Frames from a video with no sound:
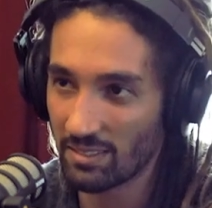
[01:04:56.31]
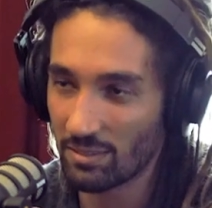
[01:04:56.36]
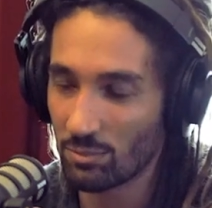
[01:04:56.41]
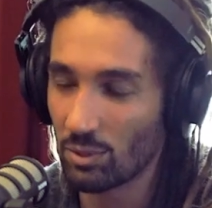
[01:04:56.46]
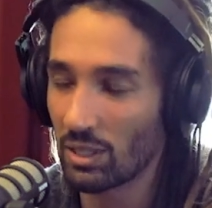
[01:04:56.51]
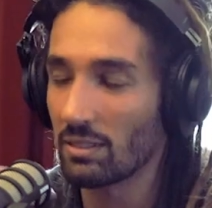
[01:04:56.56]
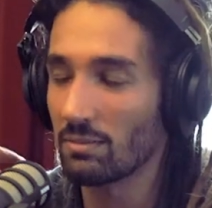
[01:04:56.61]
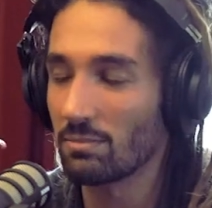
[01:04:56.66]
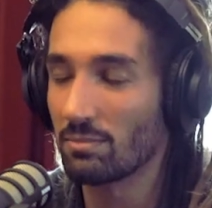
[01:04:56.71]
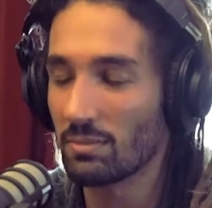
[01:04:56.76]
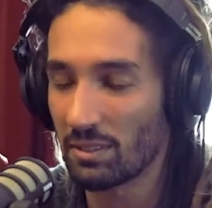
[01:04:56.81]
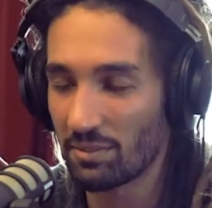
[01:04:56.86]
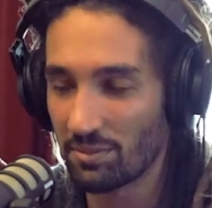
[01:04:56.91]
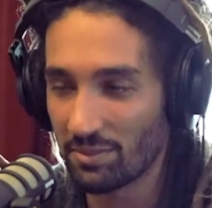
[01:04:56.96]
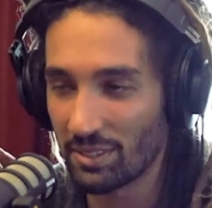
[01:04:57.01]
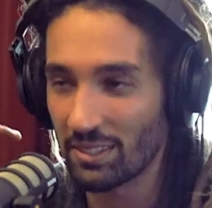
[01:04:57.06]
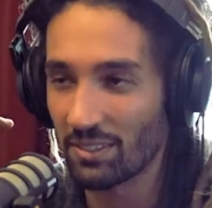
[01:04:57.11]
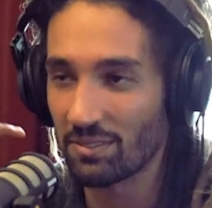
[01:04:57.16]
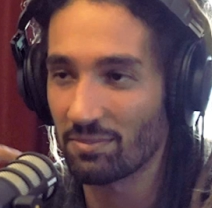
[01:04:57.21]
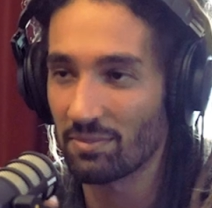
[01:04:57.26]
well, a
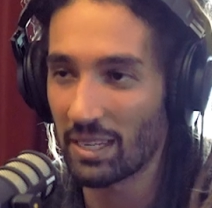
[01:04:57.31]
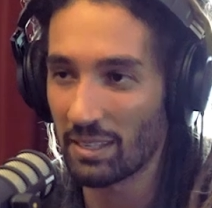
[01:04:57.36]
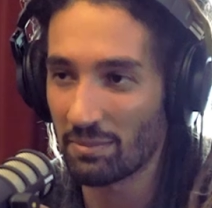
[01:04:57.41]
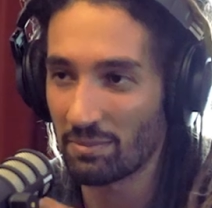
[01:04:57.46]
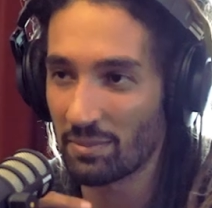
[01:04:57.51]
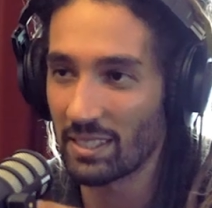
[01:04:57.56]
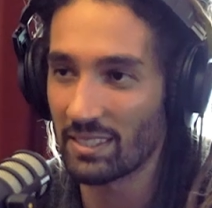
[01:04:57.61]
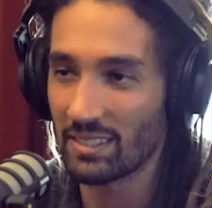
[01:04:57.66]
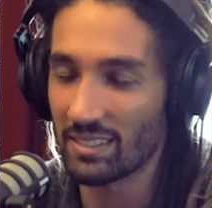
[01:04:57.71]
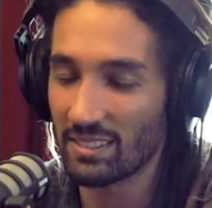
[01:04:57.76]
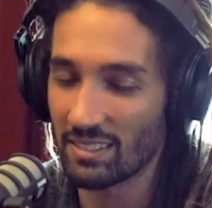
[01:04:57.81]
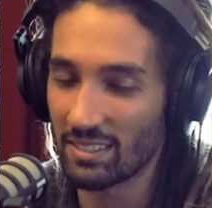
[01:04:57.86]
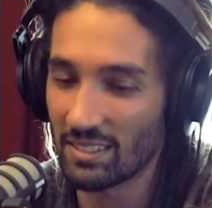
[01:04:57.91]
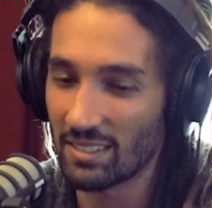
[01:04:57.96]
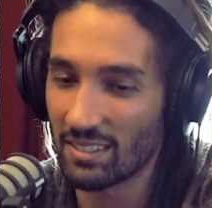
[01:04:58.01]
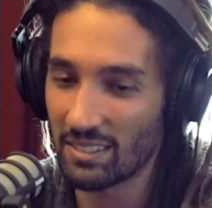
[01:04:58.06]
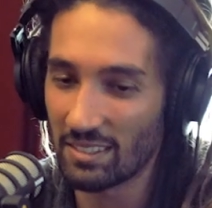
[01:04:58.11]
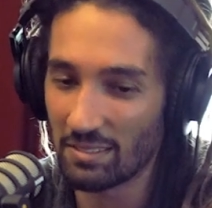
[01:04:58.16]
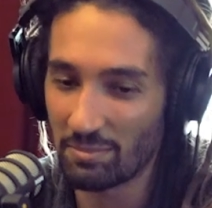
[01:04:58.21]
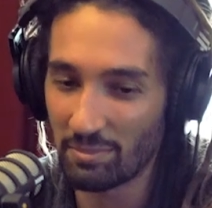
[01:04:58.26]
friend of mine made it
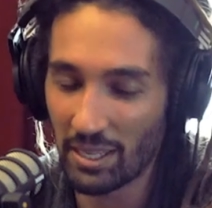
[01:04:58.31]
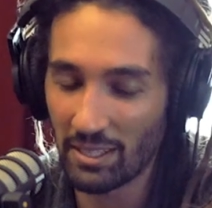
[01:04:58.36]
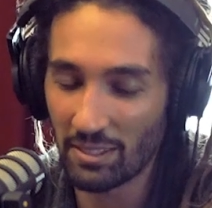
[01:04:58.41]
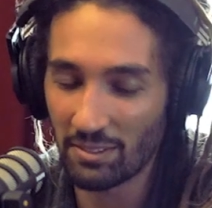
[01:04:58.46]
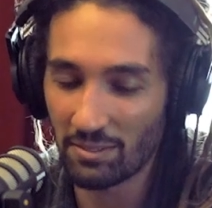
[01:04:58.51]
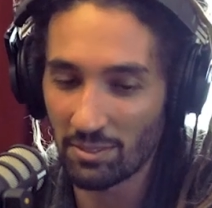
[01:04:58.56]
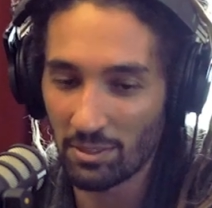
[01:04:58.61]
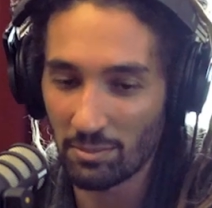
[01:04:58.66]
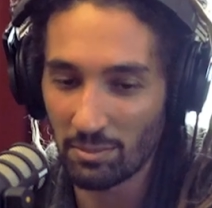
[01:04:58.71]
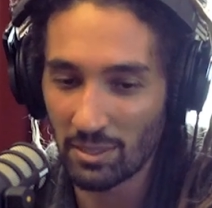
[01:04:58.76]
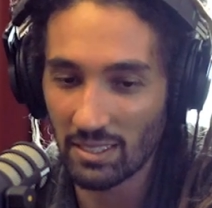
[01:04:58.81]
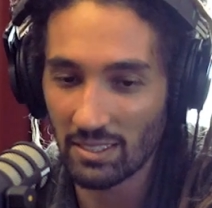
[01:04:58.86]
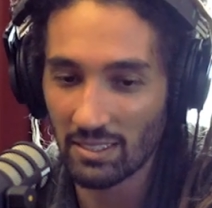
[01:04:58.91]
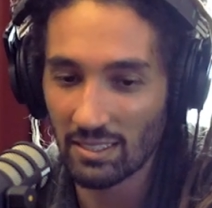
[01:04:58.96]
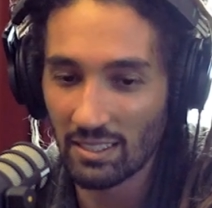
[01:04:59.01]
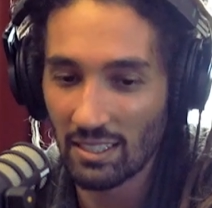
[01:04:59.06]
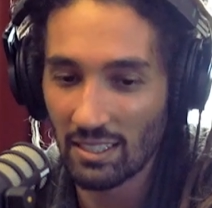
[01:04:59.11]
a pendant for me.